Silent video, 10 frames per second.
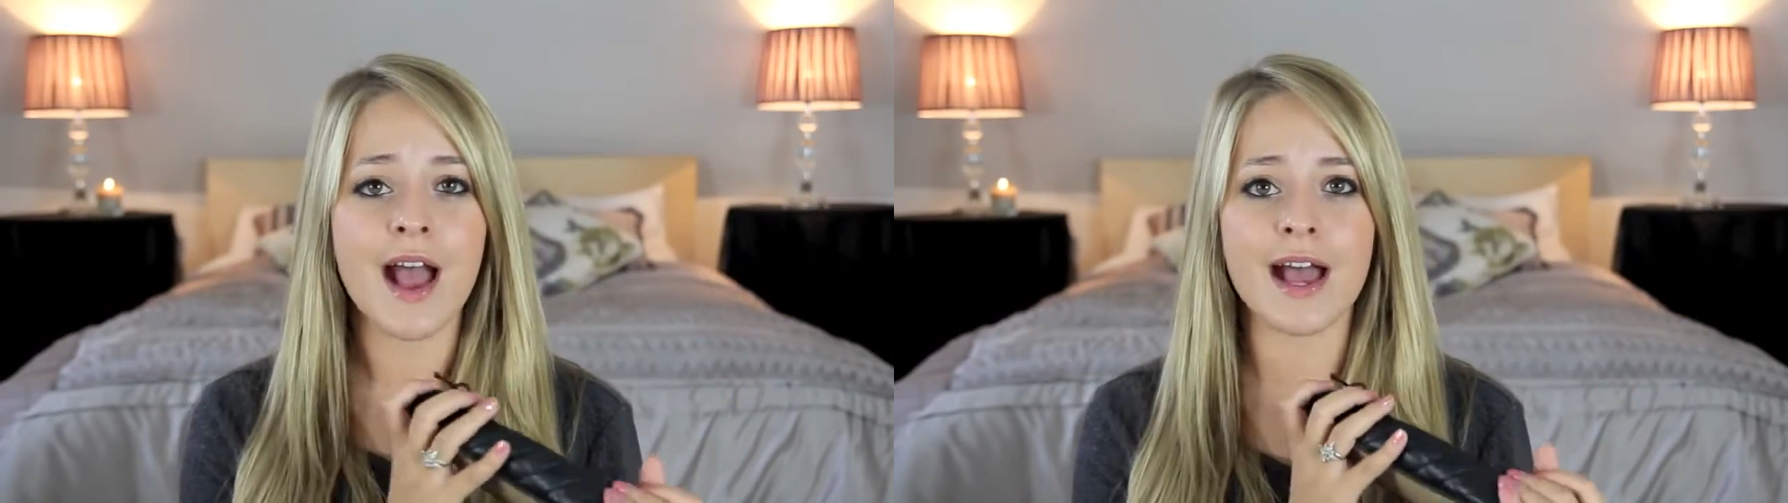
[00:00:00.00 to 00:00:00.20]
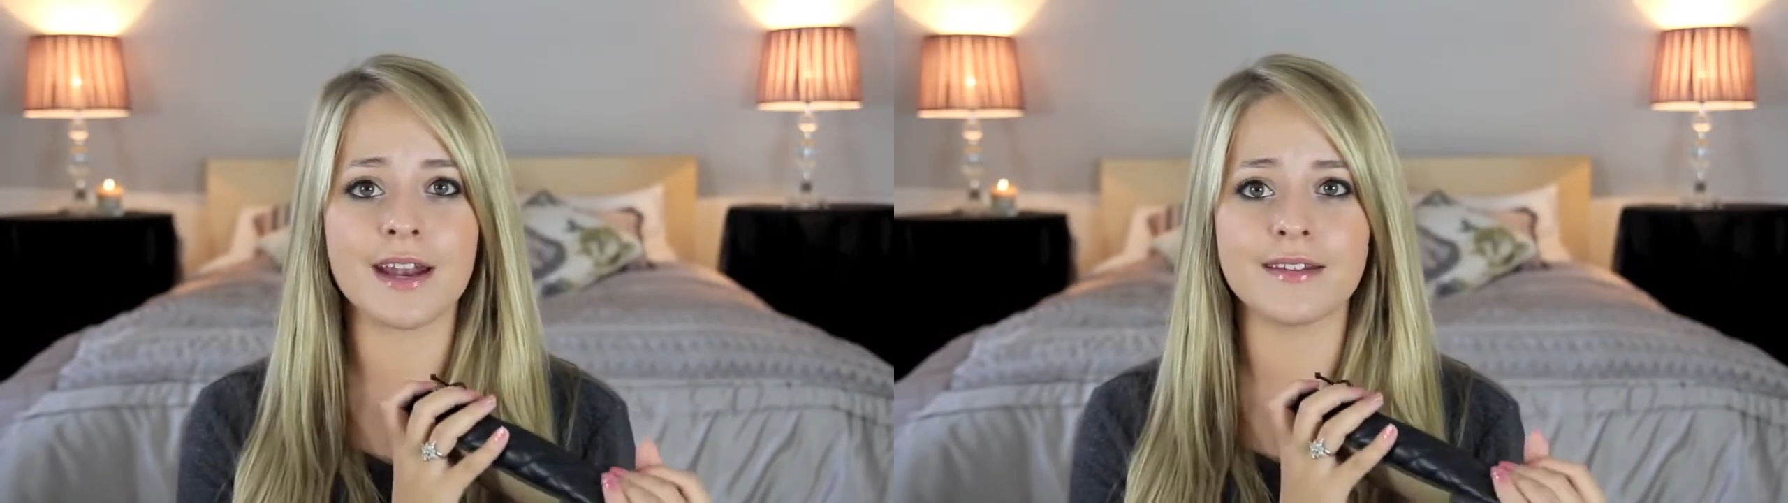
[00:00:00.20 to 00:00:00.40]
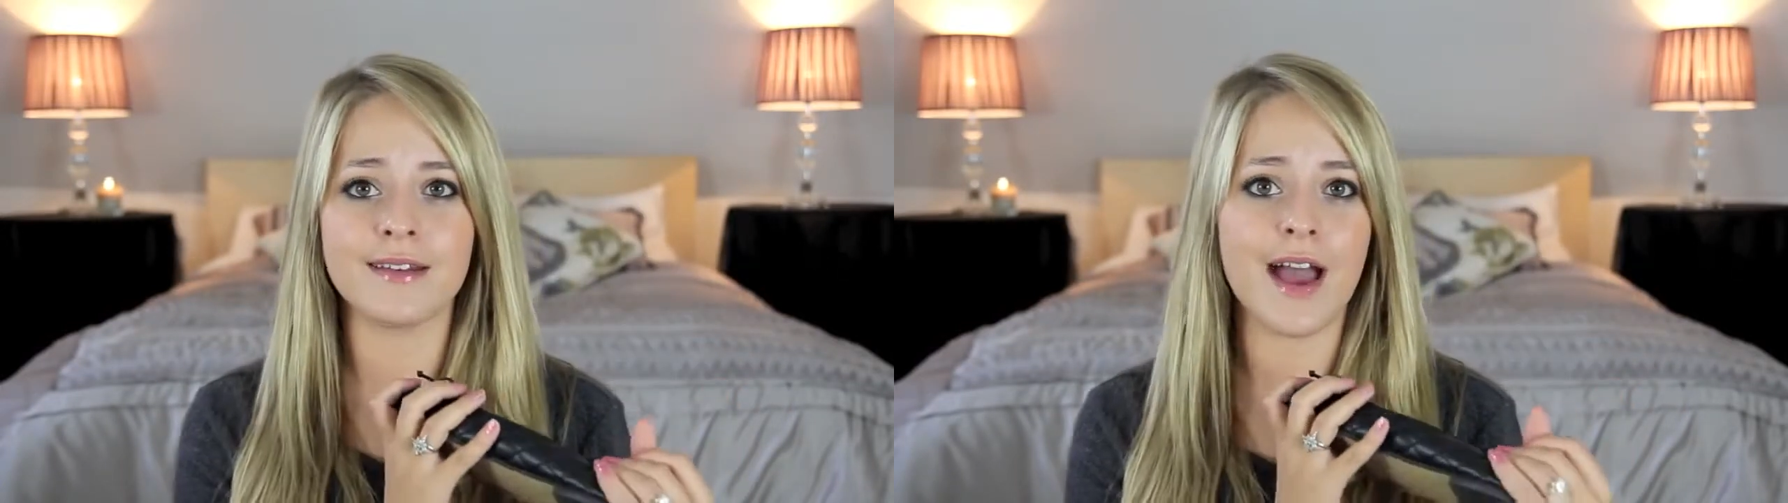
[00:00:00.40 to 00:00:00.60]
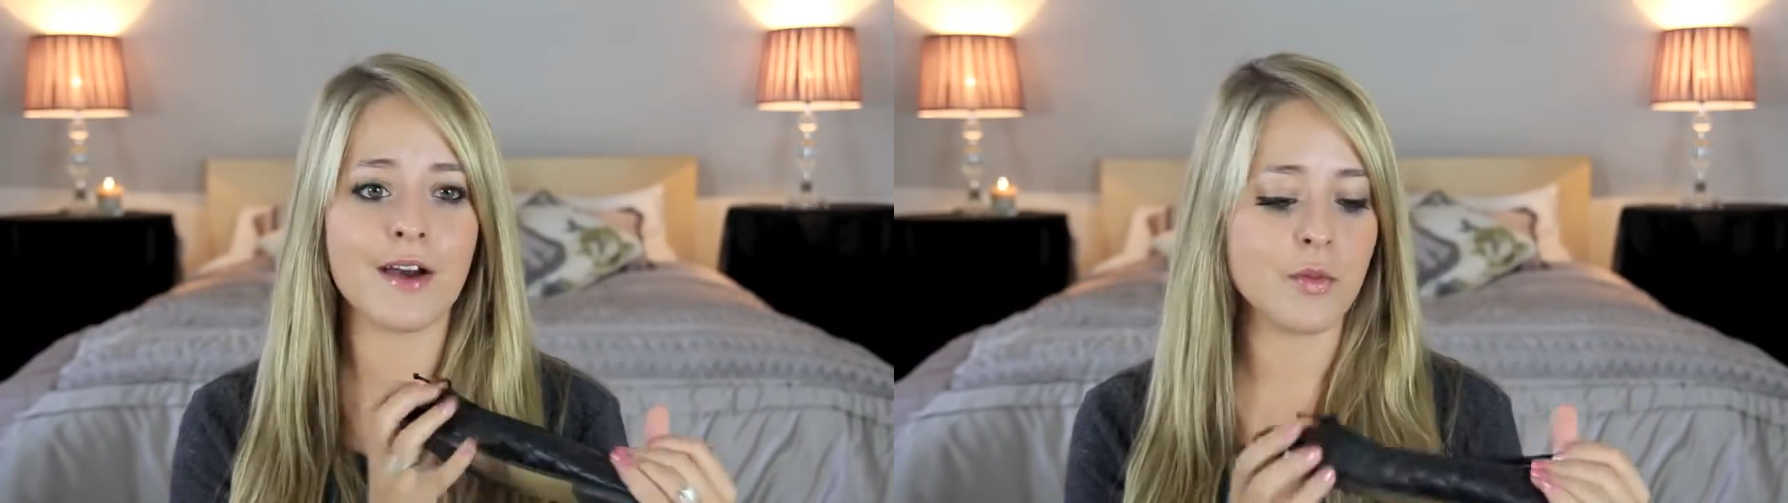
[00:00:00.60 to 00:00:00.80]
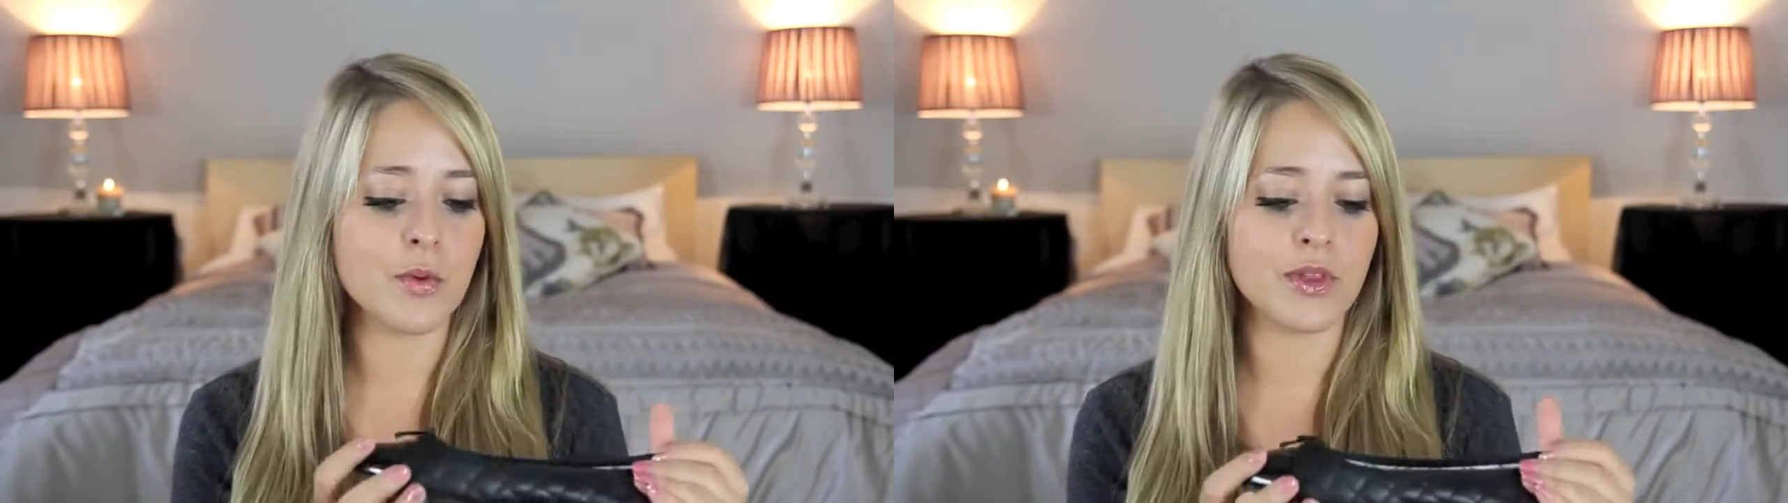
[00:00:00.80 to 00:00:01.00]
and
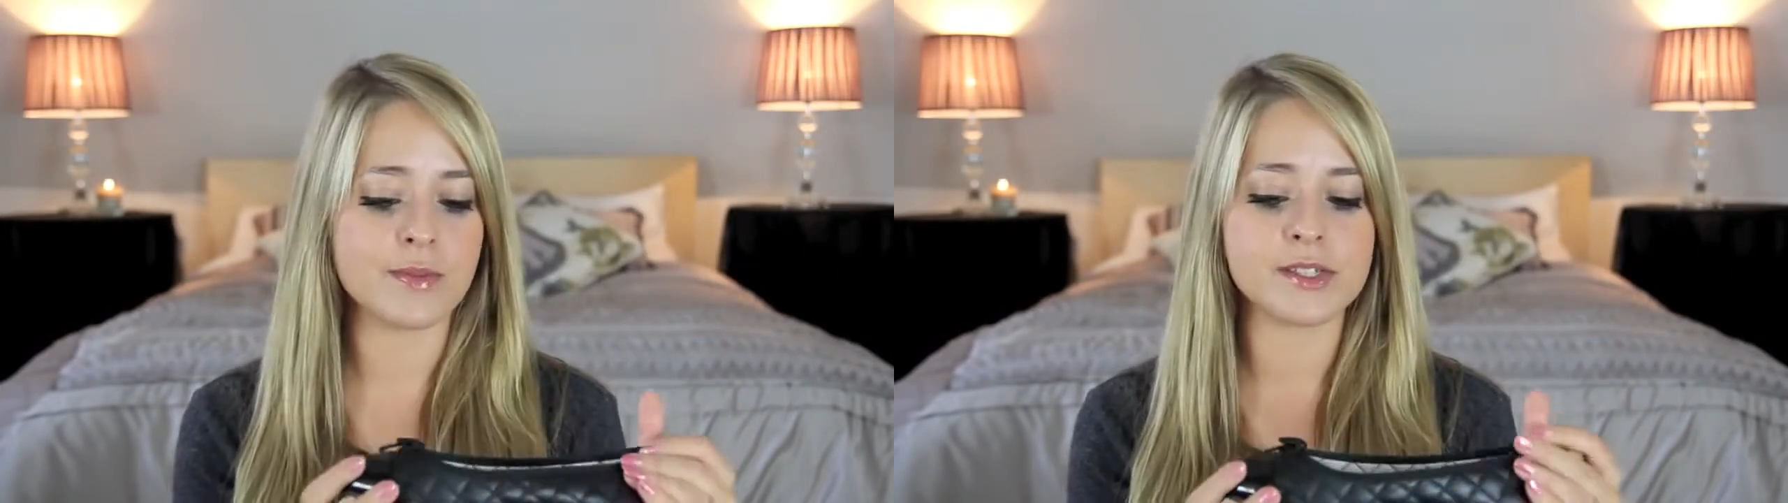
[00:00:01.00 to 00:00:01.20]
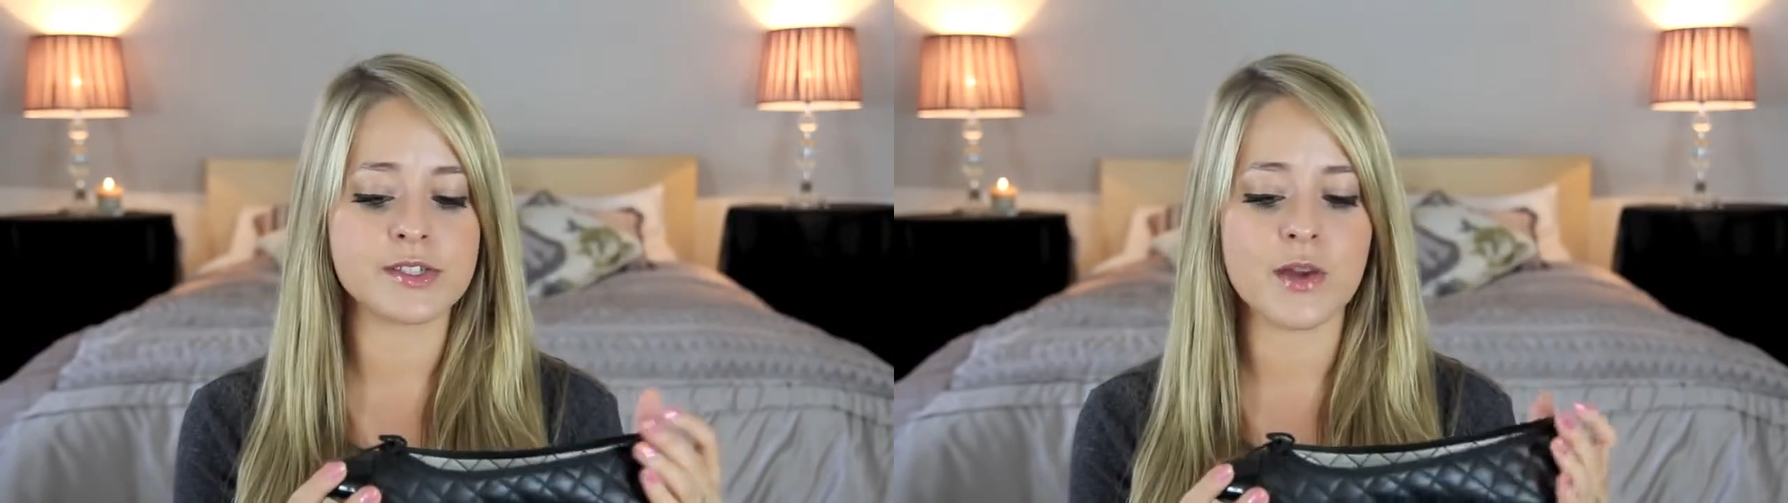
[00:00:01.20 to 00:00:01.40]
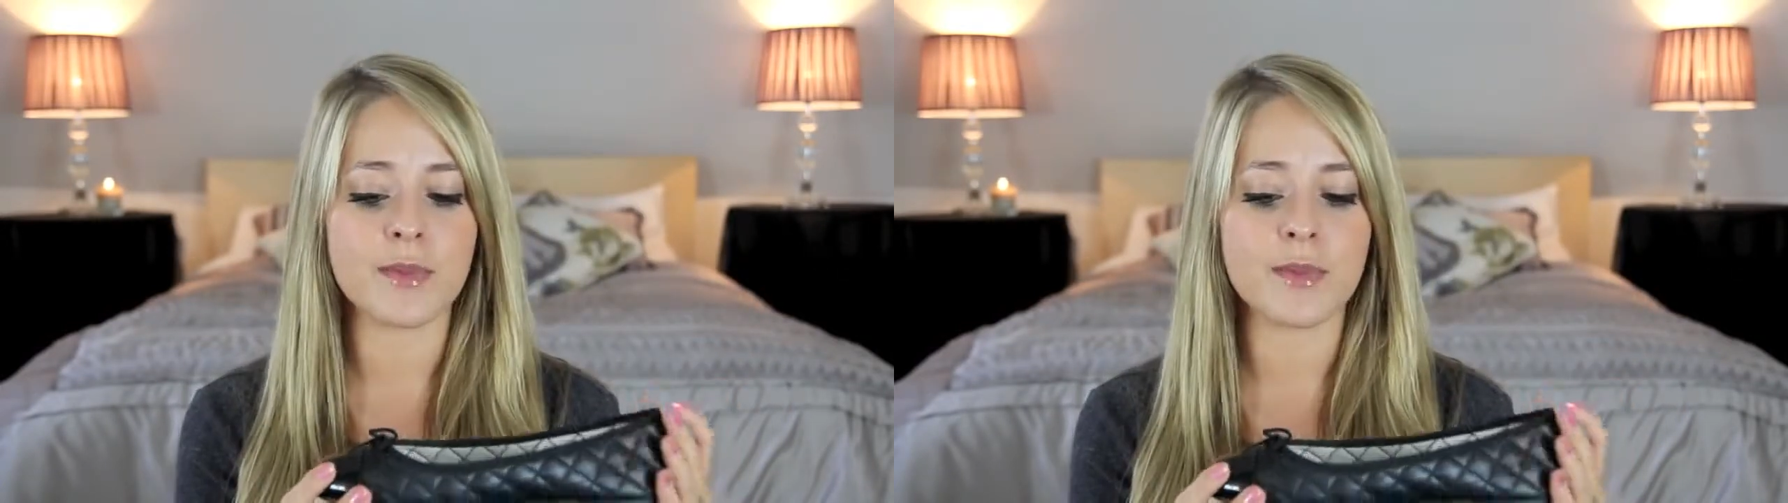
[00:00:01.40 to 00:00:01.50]
have worn them so